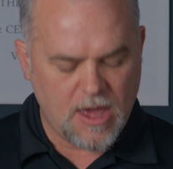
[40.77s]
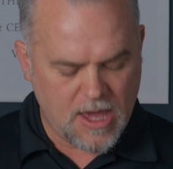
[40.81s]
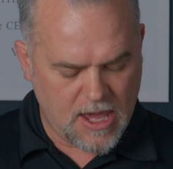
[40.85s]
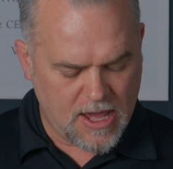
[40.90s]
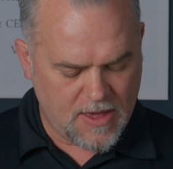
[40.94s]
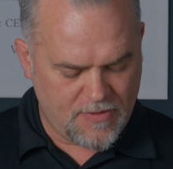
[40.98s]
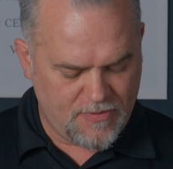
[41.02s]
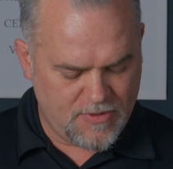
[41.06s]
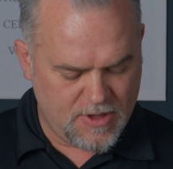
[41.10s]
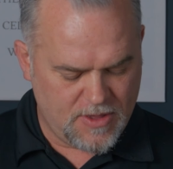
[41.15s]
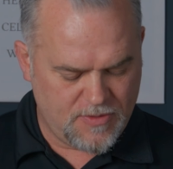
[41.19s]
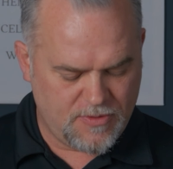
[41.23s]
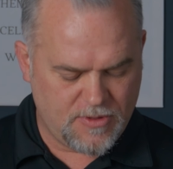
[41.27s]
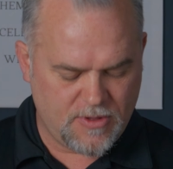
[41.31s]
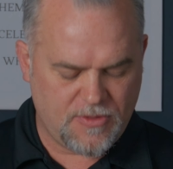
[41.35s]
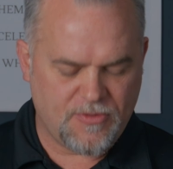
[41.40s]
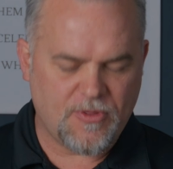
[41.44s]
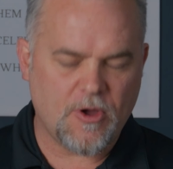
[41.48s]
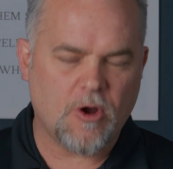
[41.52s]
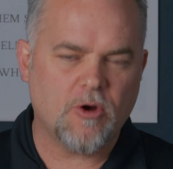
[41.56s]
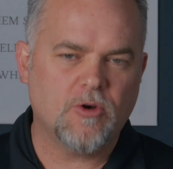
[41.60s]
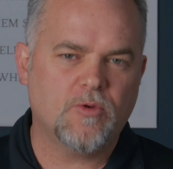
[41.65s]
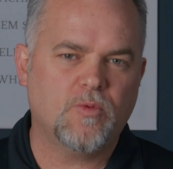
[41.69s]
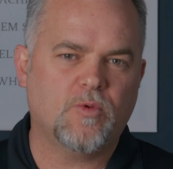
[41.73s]
And then the
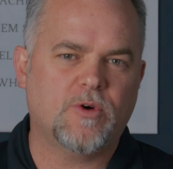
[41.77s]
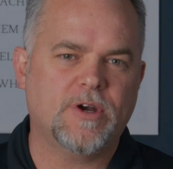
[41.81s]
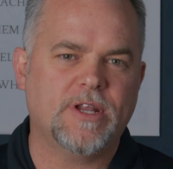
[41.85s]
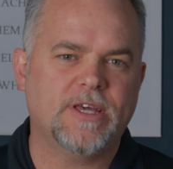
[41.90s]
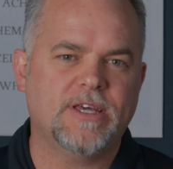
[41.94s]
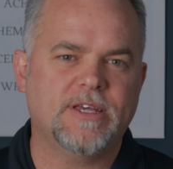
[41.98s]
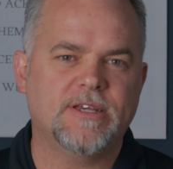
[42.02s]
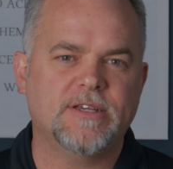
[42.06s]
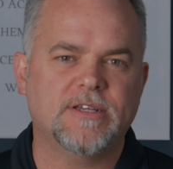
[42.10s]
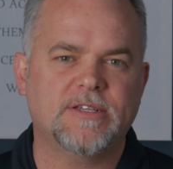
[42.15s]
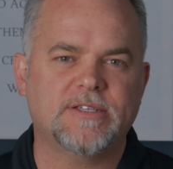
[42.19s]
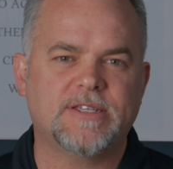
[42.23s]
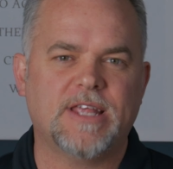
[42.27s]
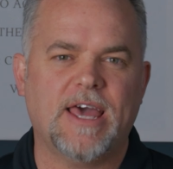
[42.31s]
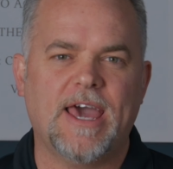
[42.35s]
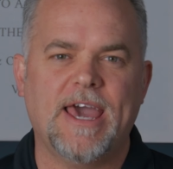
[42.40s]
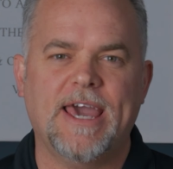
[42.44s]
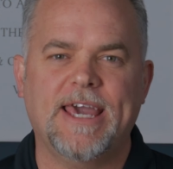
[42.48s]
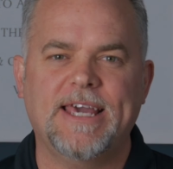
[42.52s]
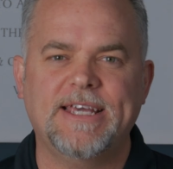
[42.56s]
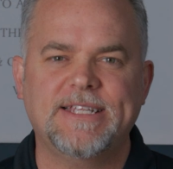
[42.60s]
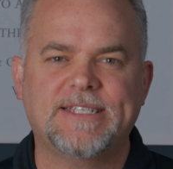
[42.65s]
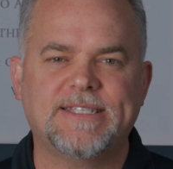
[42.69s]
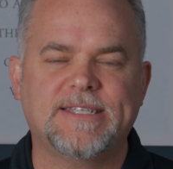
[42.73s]
third one is
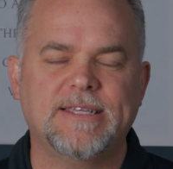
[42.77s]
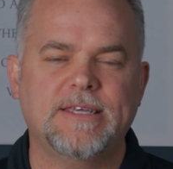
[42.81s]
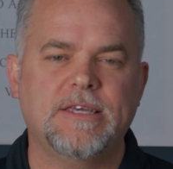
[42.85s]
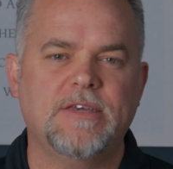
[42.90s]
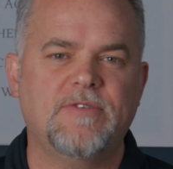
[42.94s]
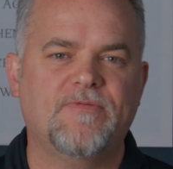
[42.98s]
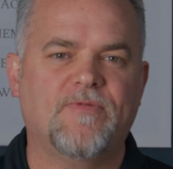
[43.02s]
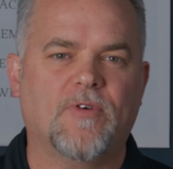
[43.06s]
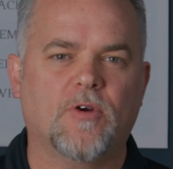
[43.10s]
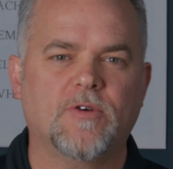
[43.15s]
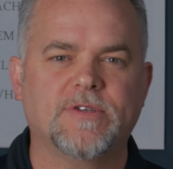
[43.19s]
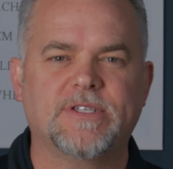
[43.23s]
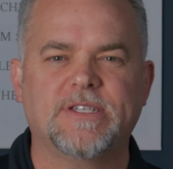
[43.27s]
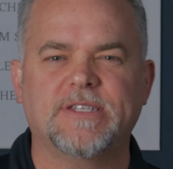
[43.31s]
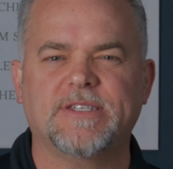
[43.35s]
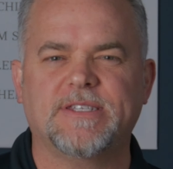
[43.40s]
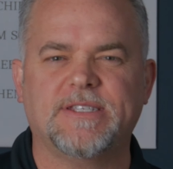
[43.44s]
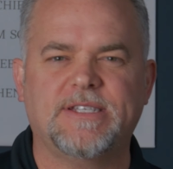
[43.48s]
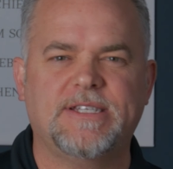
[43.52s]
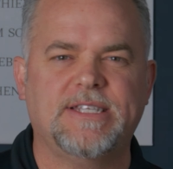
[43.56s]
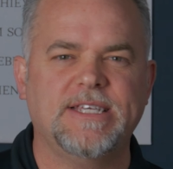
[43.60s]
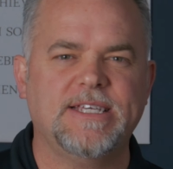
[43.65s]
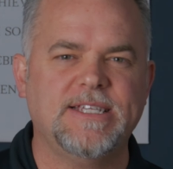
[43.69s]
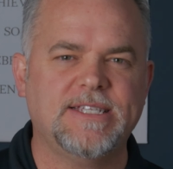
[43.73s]
AC versus
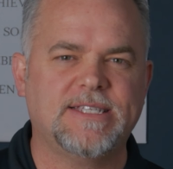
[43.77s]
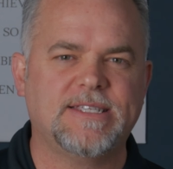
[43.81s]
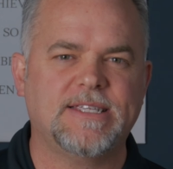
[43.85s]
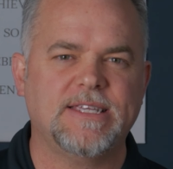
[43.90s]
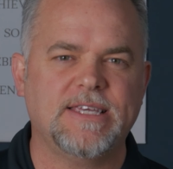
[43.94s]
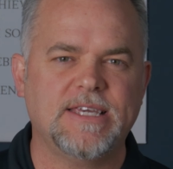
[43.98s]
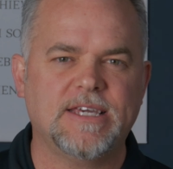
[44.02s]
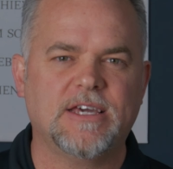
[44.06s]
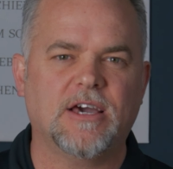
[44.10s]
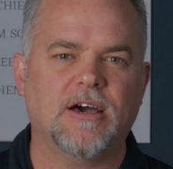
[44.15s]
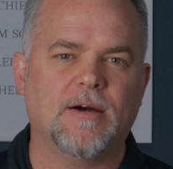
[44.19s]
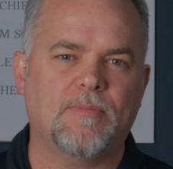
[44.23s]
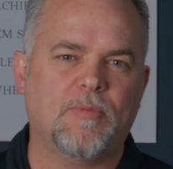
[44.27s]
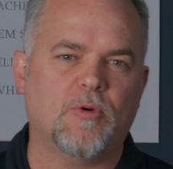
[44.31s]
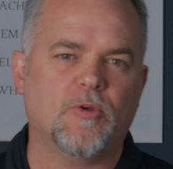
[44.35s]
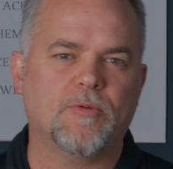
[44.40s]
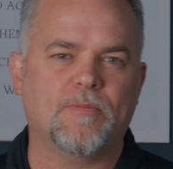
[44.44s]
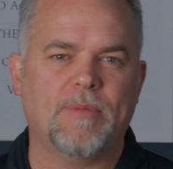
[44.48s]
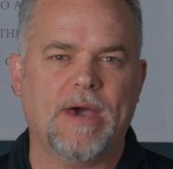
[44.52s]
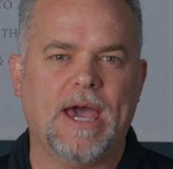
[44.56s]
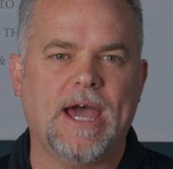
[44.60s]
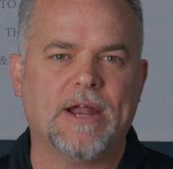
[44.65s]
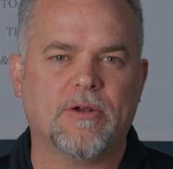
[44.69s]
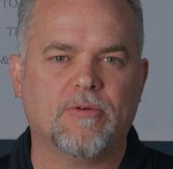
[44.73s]
DC
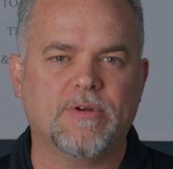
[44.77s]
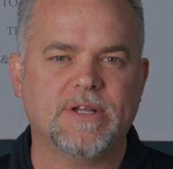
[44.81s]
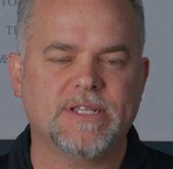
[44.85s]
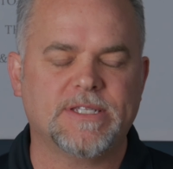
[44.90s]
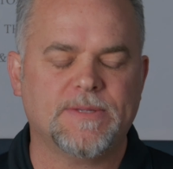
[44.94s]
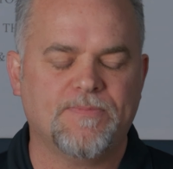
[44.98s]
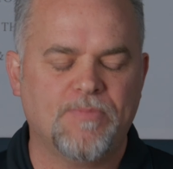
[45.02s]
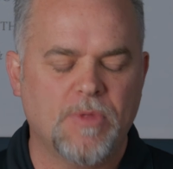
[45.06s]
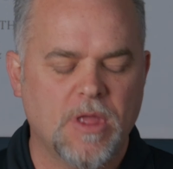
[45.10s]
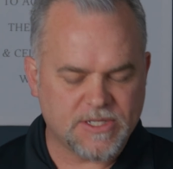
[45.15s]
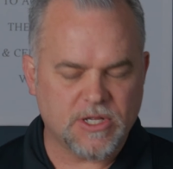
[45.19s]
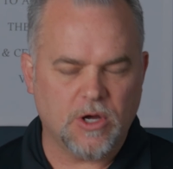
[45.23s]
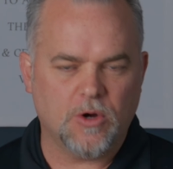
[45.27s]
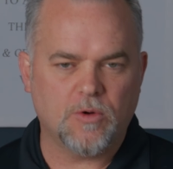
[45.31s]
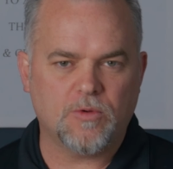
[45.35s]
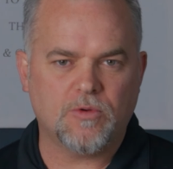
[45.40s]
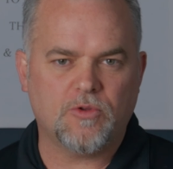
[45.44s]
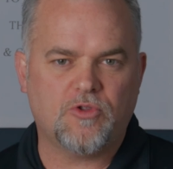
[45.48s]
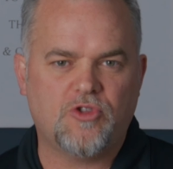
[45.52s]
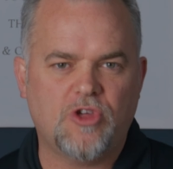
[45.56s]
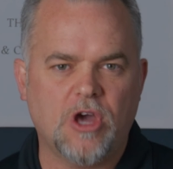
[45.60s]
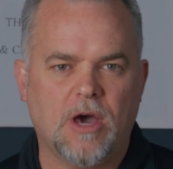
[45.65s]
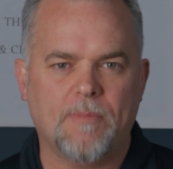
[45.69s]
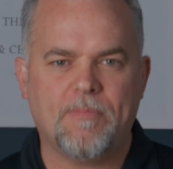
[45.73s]
coupled batteries.
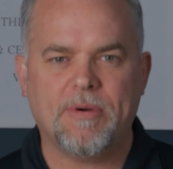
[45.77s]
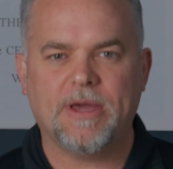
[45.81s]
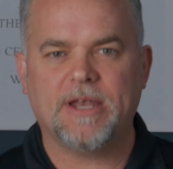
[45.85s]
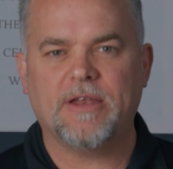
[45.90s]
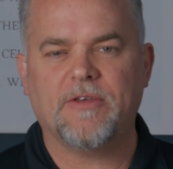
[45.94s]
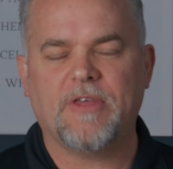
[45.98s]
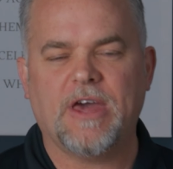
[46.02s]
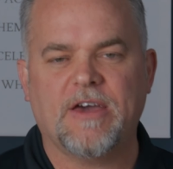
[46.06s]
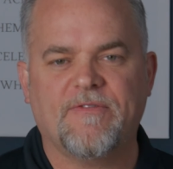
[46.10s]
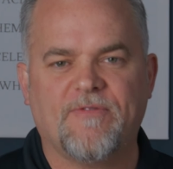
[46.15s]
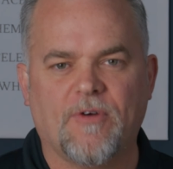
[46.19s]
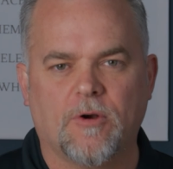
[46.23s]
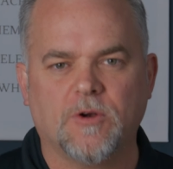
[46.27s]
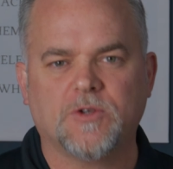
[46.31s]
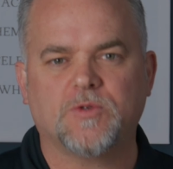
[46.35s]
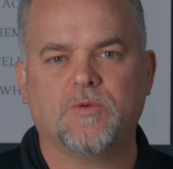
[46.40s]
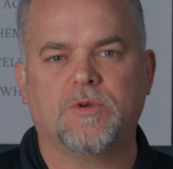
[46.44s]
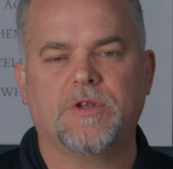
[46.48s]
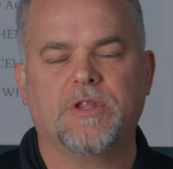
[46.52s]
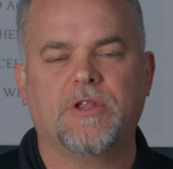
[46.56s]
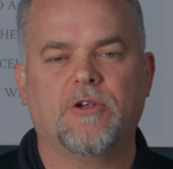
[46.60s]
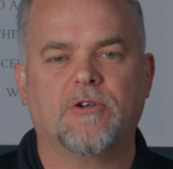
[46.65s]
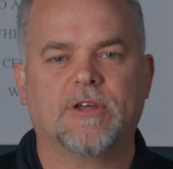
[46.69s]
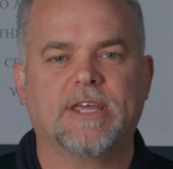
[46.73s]
So jump into that first
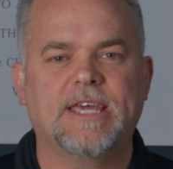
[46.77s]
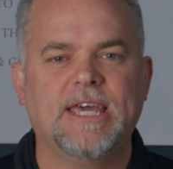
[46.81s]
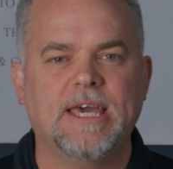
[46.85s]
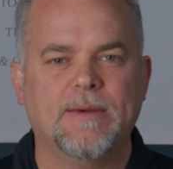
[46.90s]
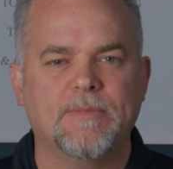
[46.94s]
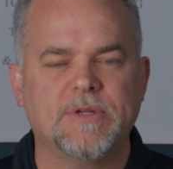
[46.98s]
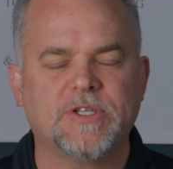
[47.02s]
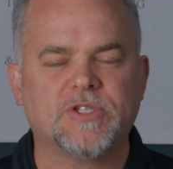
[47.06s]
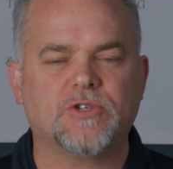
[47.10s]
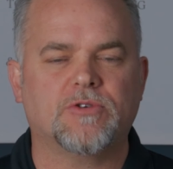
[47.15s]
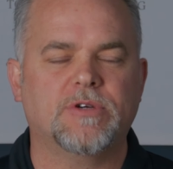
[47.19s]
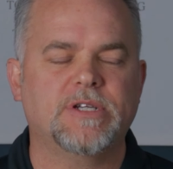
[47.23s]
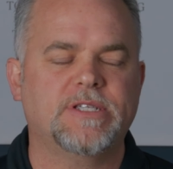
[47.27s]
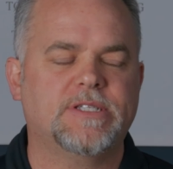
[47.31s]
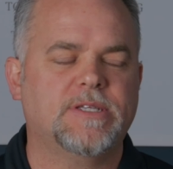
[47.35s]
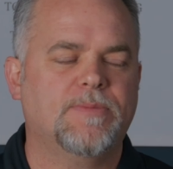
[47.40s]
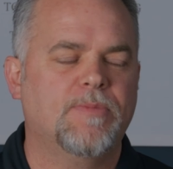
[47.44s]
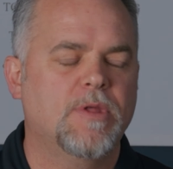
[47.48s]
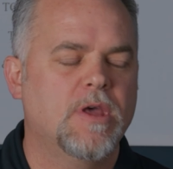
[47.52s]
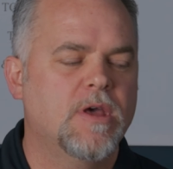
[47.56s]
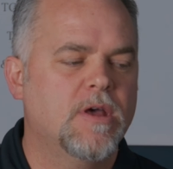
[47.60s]
one, your chemistries.